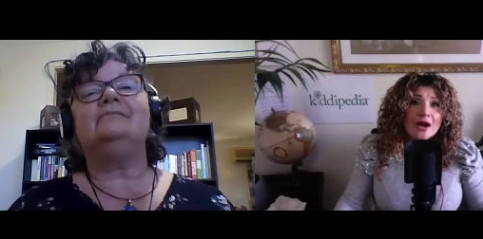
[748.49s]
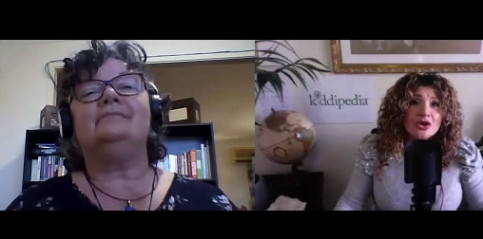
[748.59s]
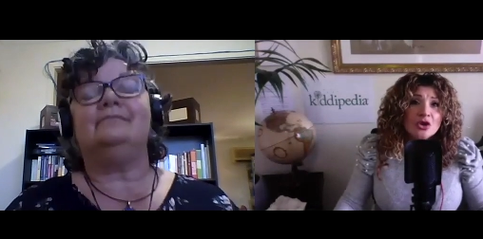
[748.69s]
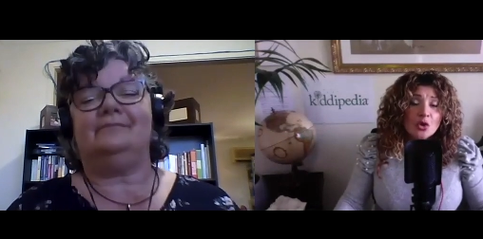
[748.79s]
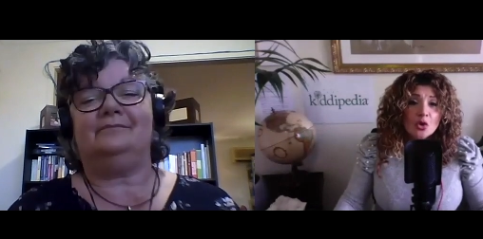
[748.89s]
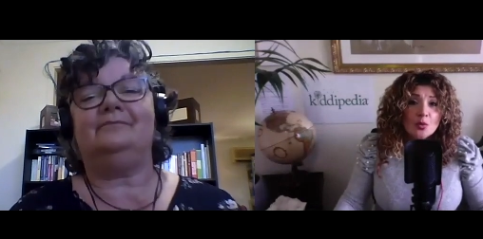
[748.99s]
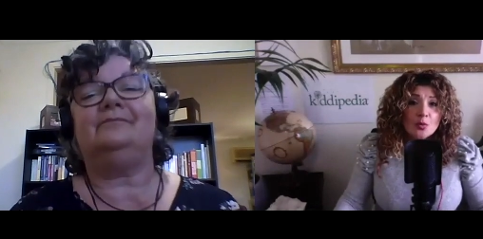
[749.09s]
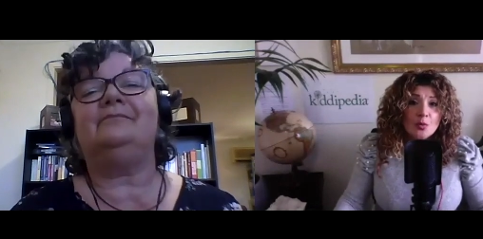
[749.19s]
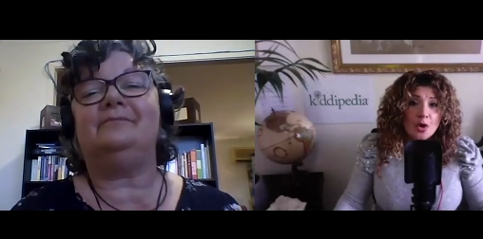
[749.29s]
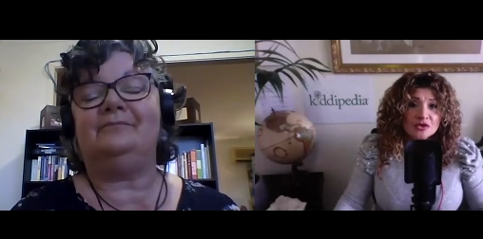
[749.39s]
Speaker 1: your
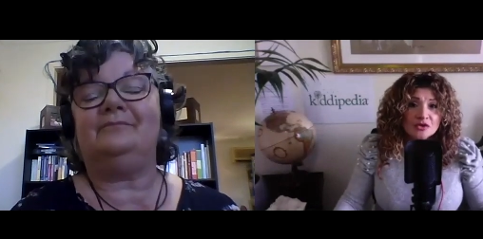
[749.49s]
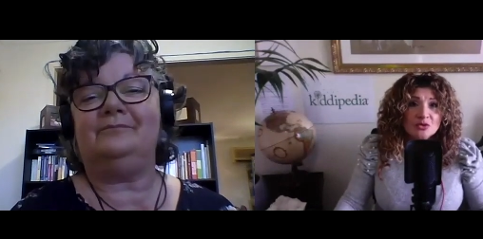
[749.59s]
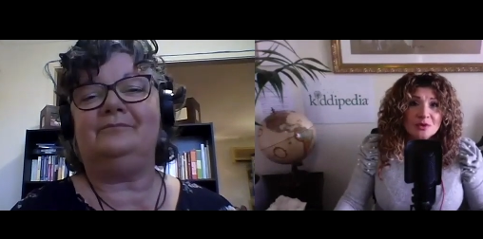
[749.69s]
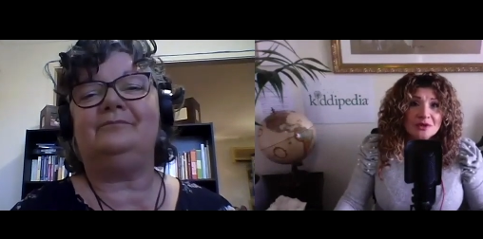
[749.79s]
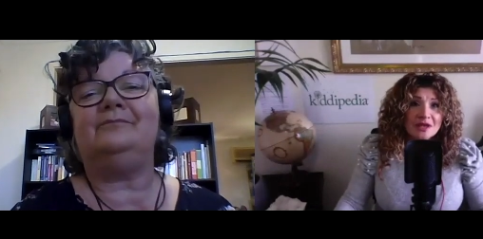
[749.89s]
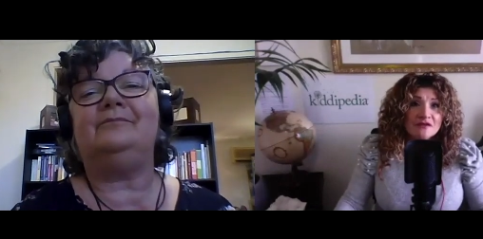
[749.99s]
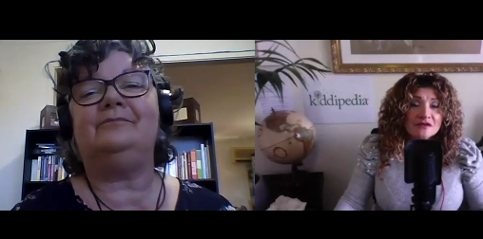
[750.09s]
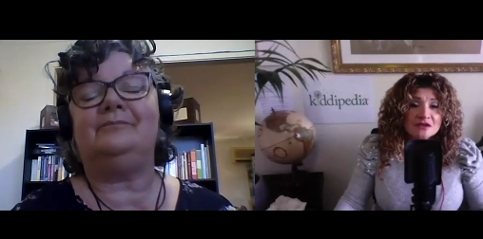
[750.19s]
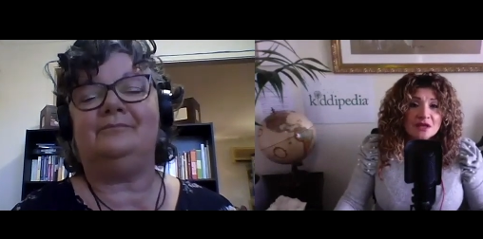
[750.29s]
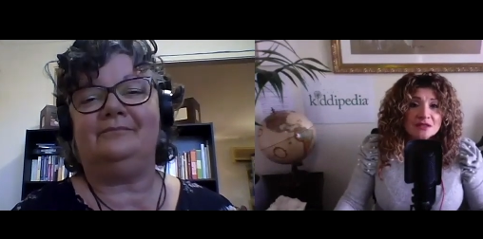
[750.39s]
personal beliefs as